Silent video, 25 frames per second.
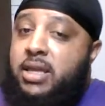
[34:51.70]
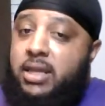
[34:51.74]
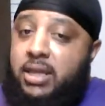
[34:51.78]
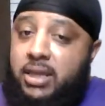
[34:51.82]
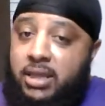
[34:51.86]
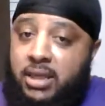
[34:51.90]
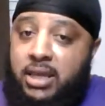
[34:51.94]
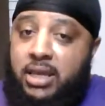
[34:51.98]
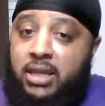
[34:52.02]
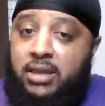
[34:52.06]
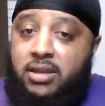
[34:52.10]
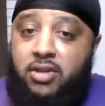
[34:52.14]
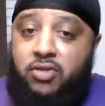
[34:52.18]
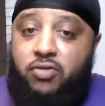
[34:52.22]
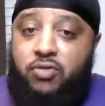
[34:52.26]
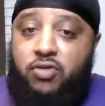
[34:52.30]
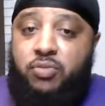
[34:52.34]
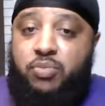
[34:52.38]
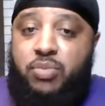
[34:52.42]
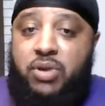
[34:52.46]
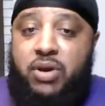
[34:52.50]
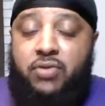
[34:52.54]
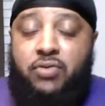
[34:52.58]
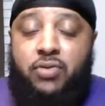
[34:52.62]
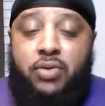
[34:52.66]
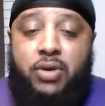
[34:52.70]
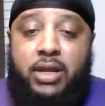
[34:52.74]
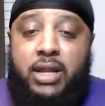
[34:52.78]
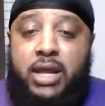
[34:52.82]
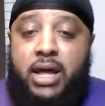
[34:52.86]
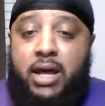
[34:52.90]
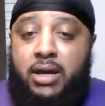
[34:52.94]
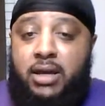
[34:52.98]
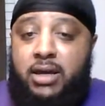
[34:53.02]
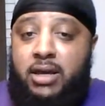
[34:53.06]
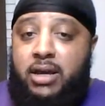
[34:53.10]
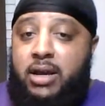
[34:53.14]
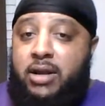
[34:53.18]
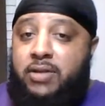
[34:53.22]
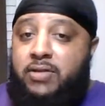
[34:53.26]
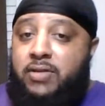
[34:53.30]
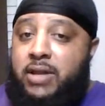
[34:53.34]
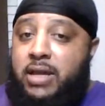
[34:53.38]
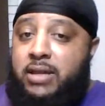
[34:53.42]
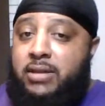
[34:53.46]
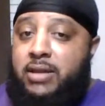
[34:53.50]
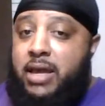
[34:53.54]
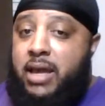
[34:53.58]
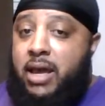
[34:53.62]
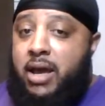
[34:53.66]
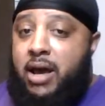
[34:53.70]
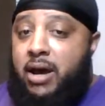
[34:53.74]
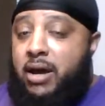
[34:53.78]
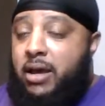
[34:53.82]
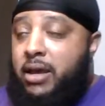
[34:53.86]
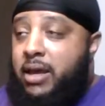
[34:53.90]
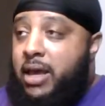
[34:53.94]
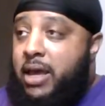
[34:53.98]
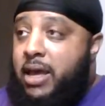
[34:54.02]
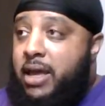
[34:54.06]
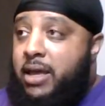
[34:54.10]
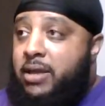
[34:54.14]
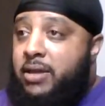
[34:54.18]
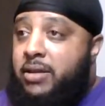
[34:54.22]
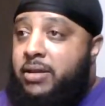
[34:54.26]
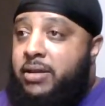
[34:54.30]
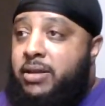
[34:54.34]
get disrespectful and get out of character like that, okay,